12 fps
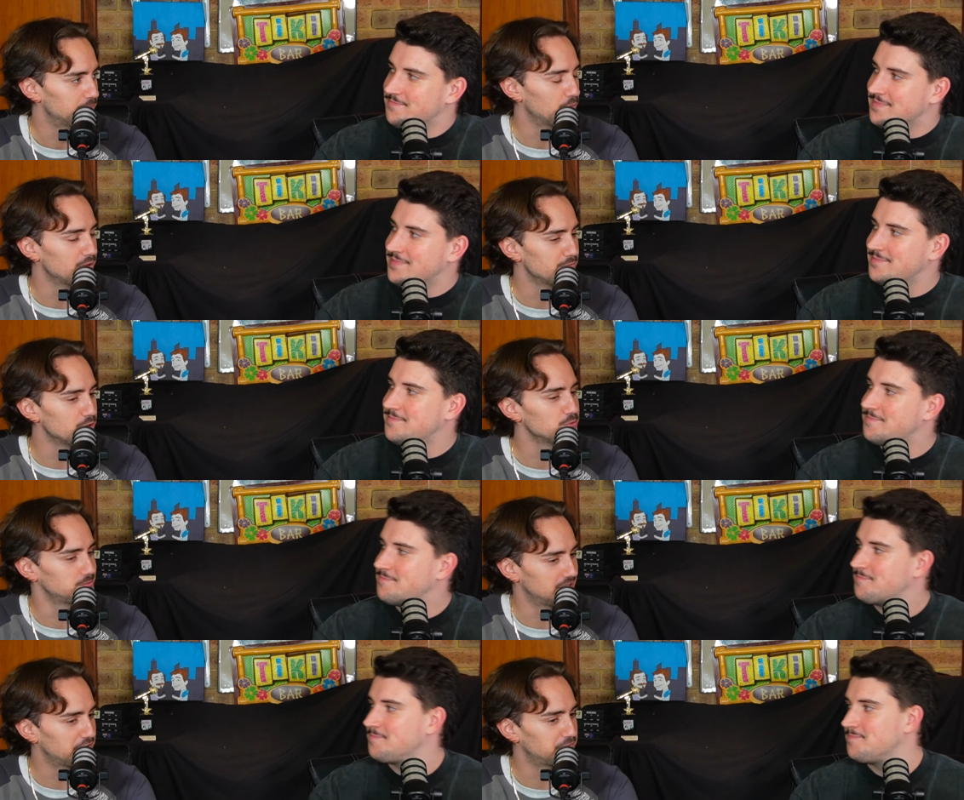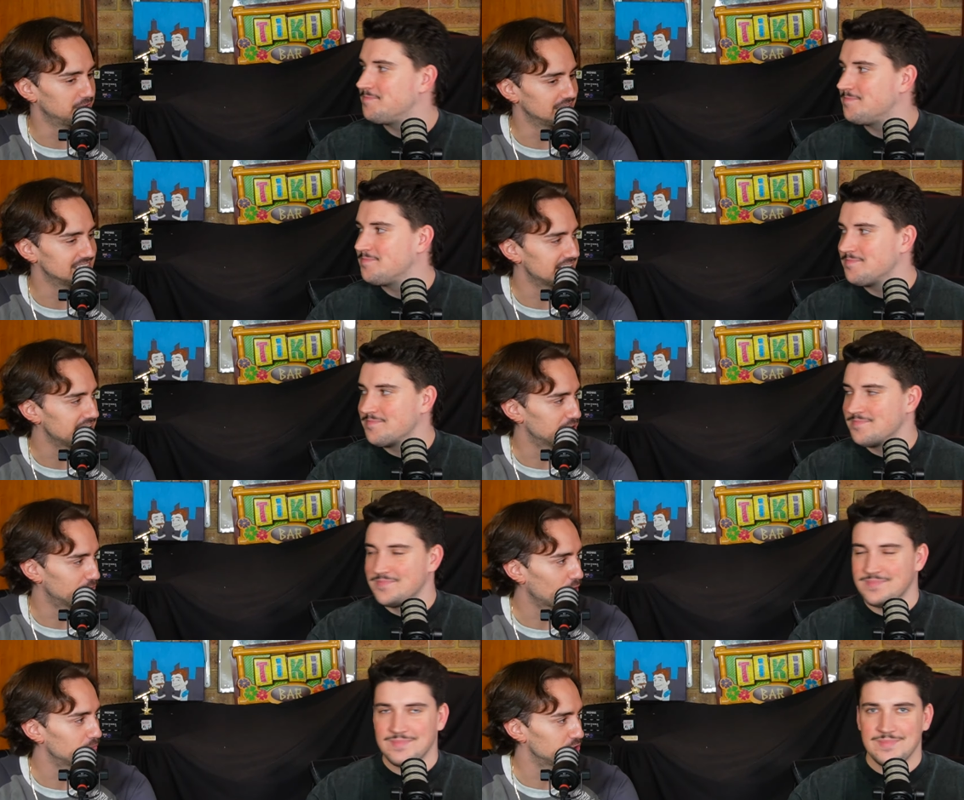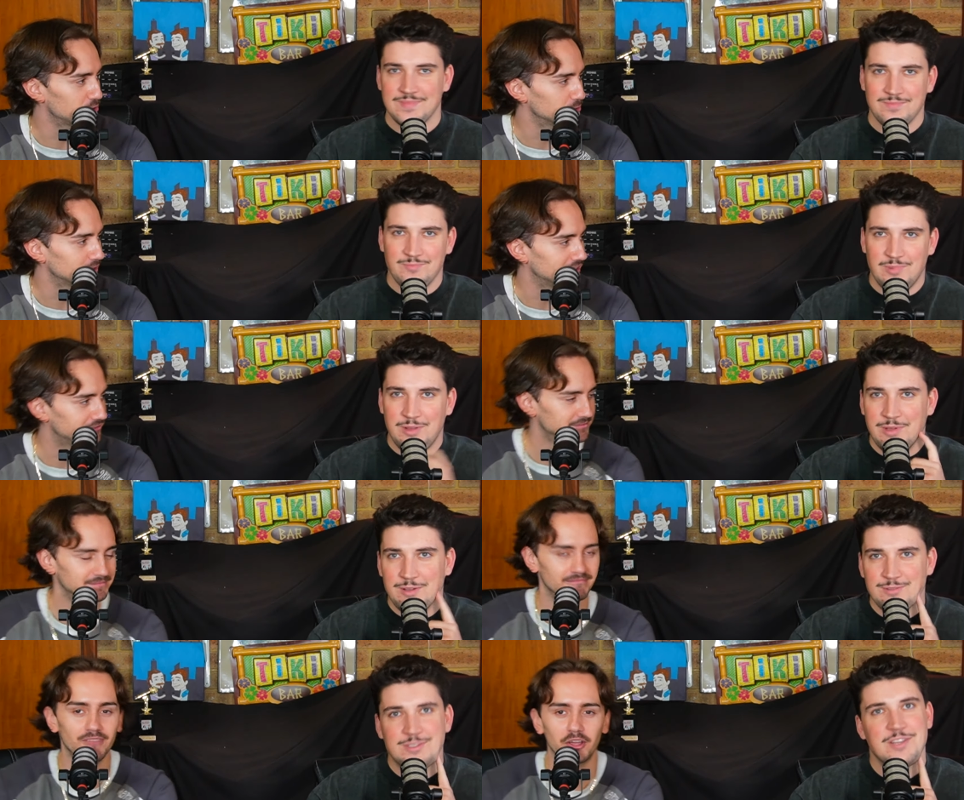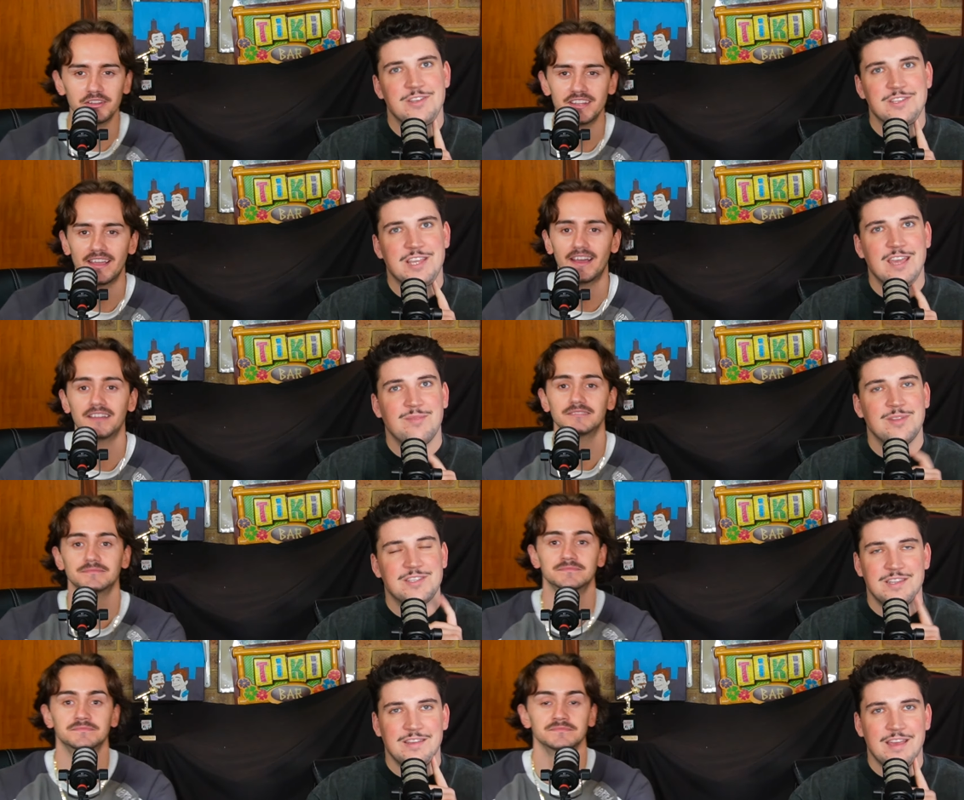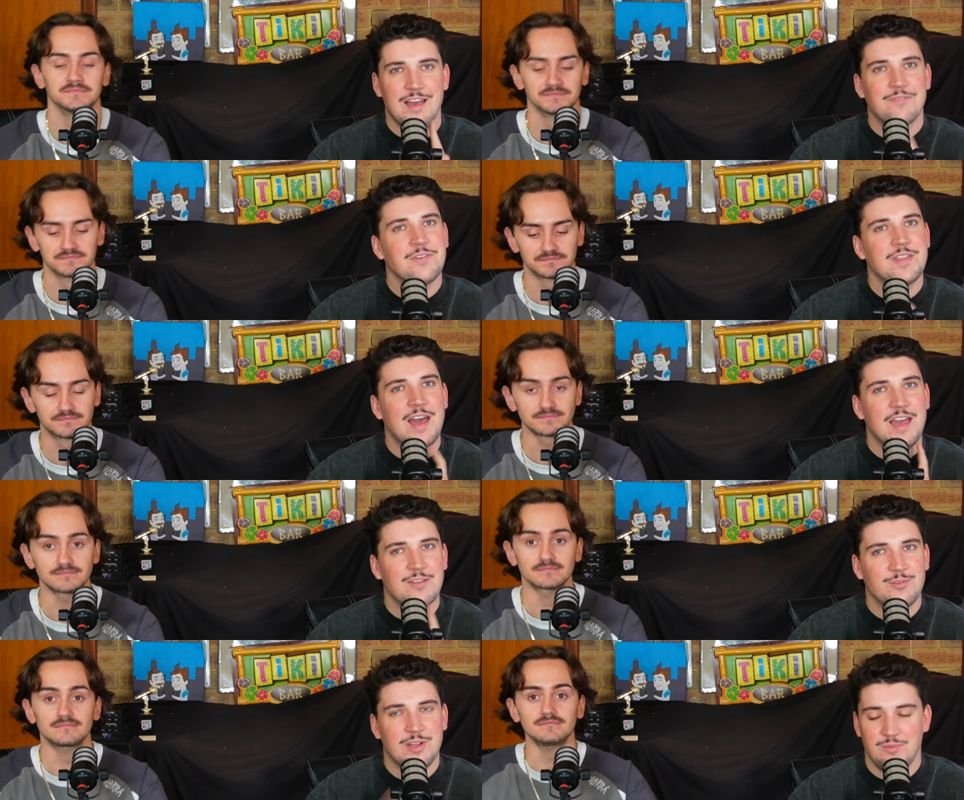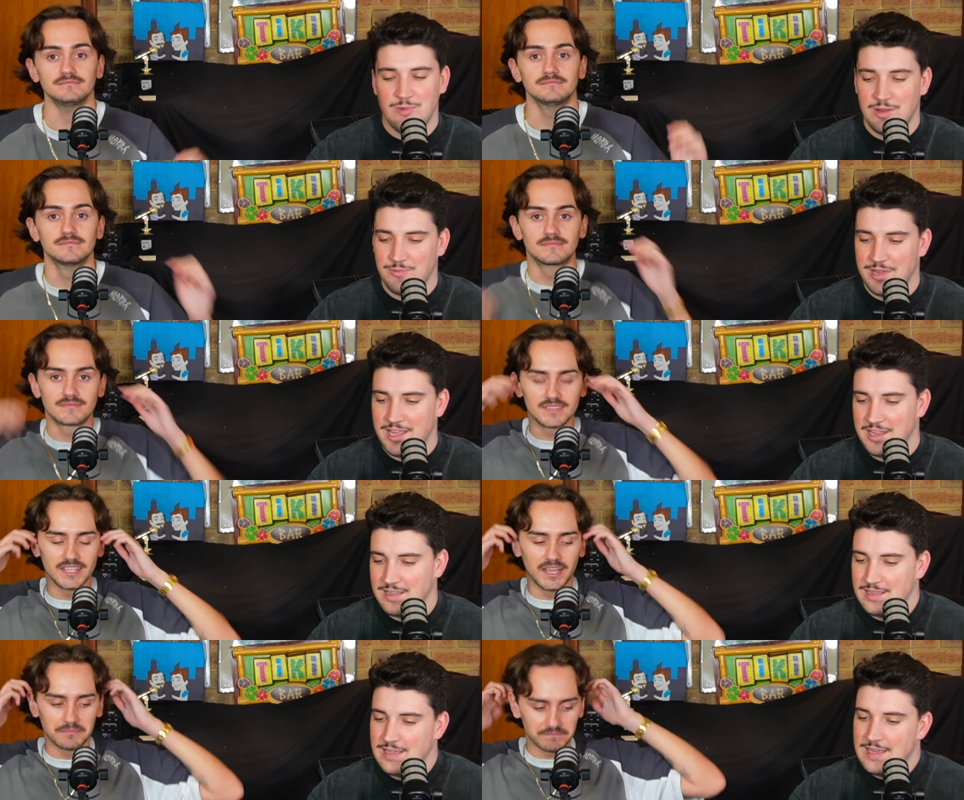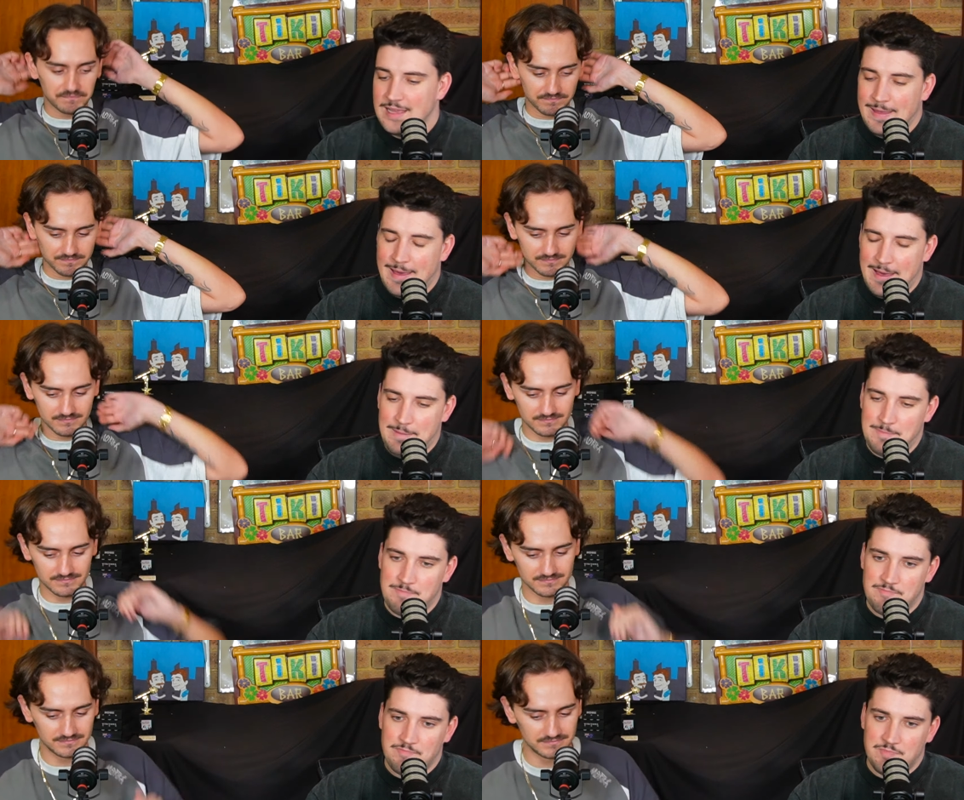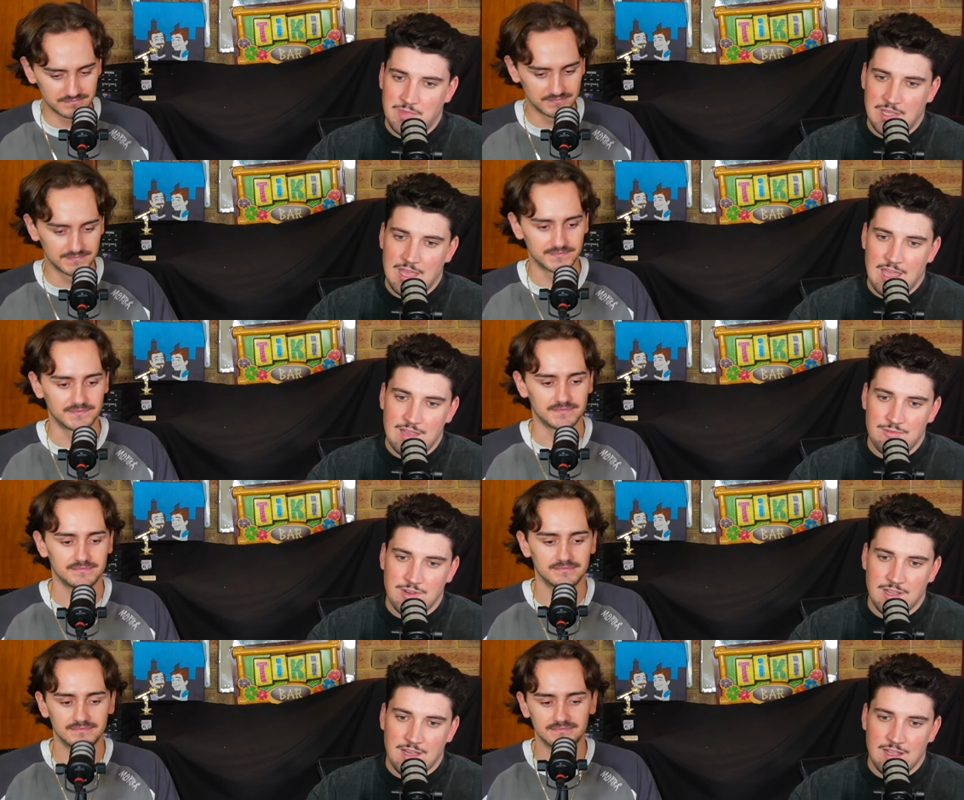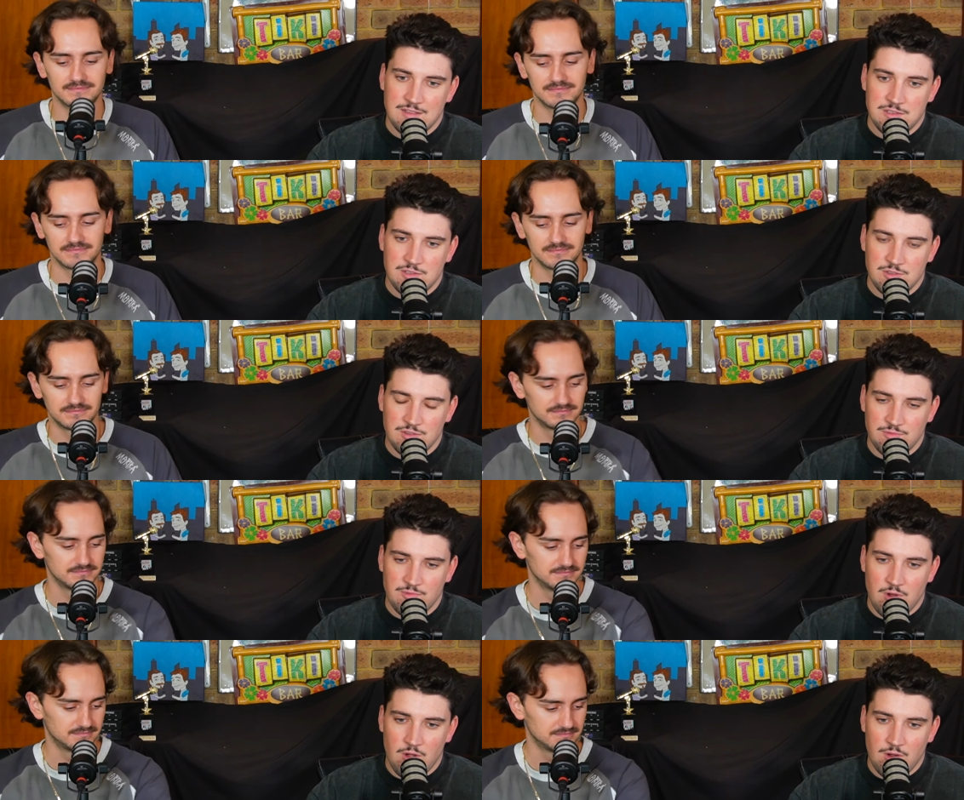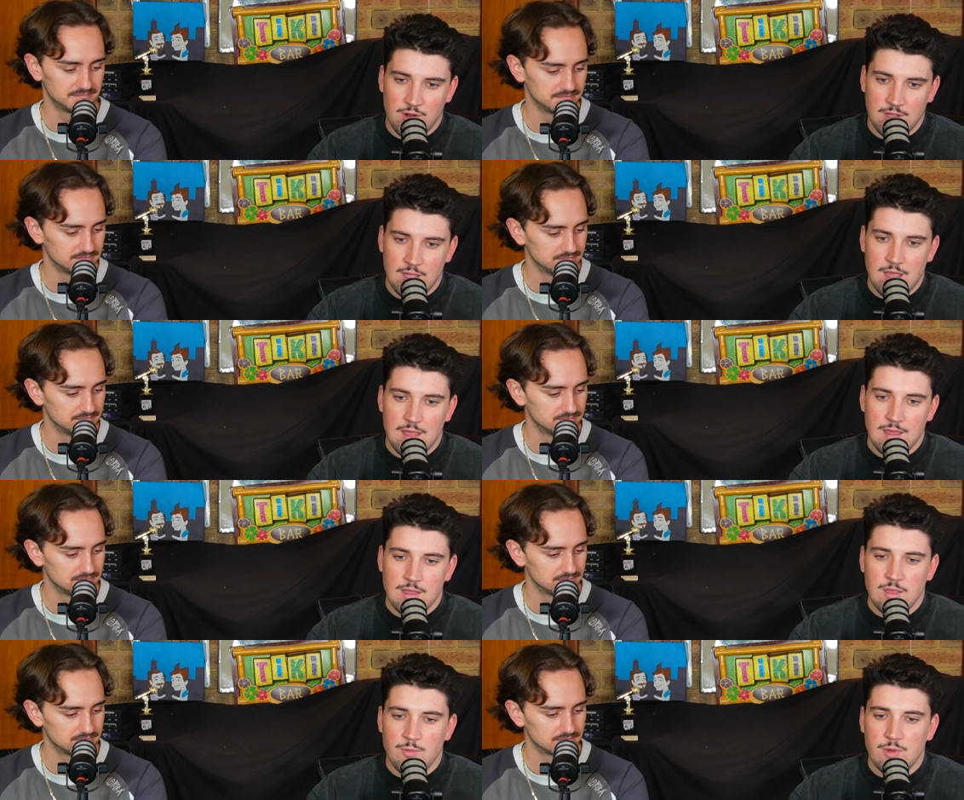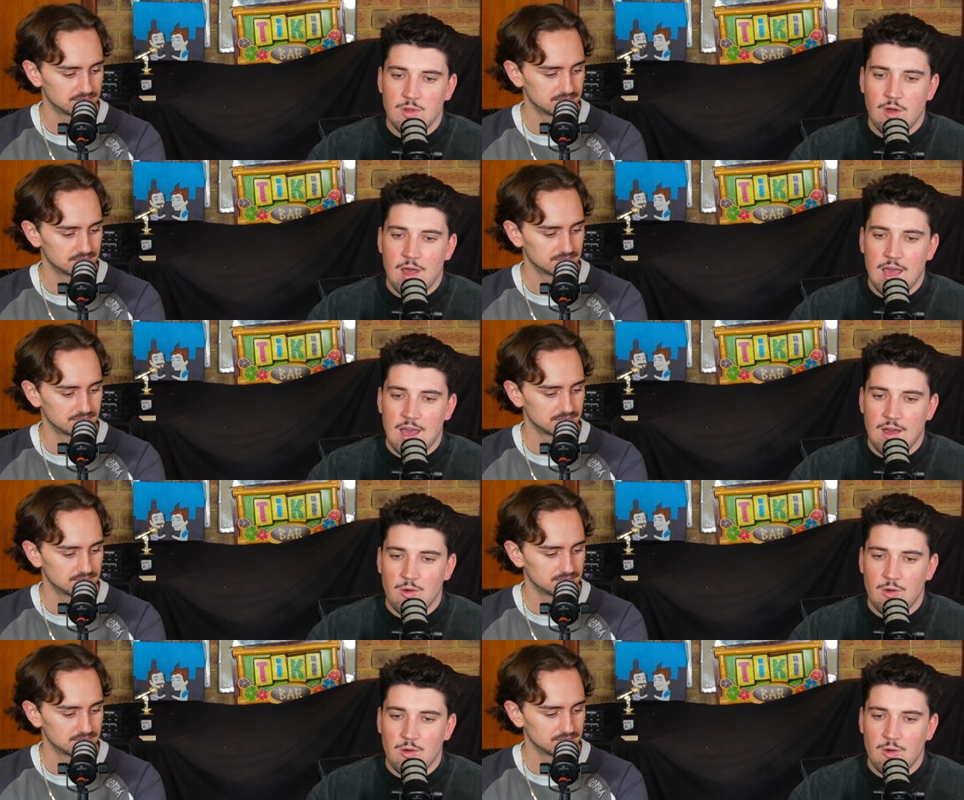Speaker 1: but we will definitely sneak a Rob Newell in. We will. So no just doubt. keep
Speaker 2: listening out for that. It'll come one week. Yeah. Um, but yeah, in regards to Rog, you and I are